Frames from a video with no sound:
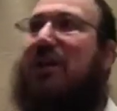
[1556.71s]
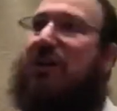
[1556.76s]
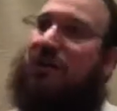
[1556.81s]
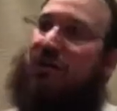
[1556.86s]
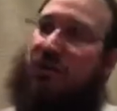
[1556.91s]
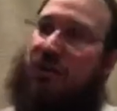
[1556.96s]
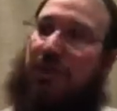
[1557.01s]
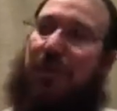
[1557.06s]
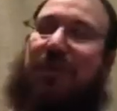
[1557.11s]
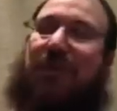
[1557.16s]

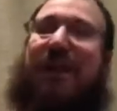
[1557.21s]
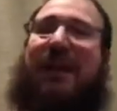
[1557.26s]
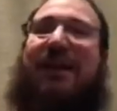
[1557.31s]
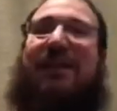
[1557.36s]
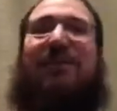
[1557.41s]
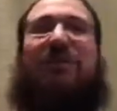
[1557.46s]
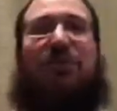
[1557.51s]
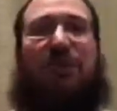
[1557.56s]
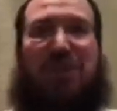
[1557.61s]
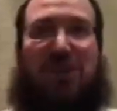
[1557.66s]
to a
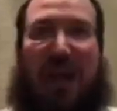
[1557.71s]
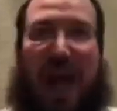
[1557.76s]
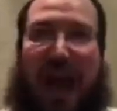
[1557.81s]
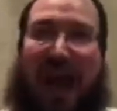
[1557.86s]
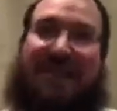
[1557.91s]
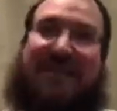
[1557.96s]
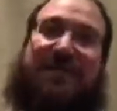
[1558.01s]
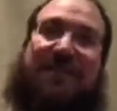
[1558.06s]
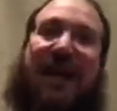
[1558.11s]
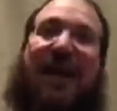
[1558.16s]
plant which
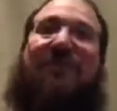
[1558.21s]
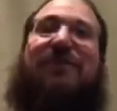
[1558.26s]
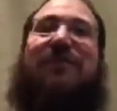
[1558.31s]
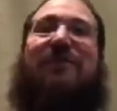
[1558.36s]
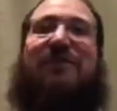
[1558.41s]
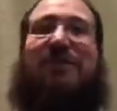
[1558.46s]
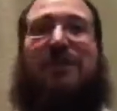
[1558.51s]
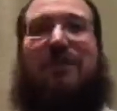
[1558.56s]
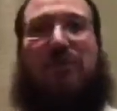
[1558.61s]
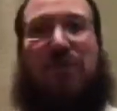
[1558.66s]
has life of
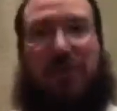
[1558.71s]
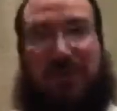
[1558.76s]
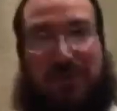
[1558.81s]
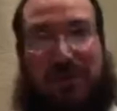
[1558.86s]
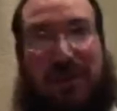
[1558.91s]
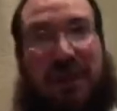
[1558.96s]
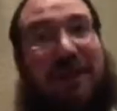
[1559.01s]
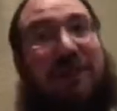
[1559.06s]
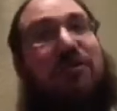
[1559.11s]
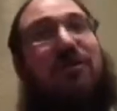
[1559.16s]
some sort. The
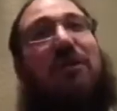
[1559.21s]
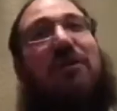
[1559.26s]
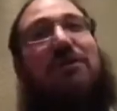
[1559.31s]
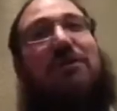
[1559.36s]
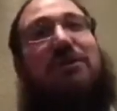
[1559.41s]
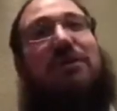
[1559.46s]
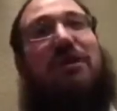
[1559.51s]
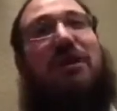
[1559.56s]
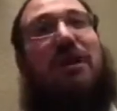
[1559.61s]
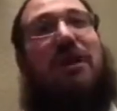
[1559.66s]
plant grows.